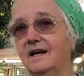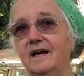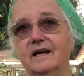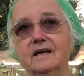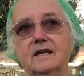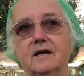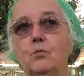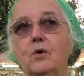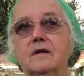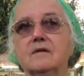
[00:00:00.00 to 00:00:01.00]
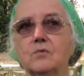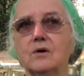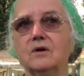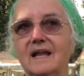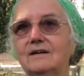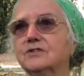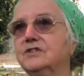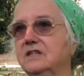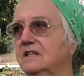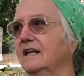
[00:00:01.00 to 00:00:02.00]
and it won't allow
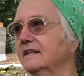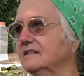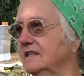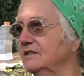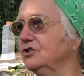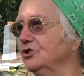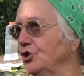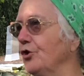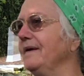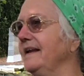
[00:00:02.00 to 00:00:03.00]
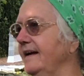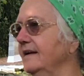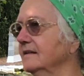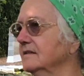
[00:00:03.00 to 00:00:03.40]
seeds to germinate.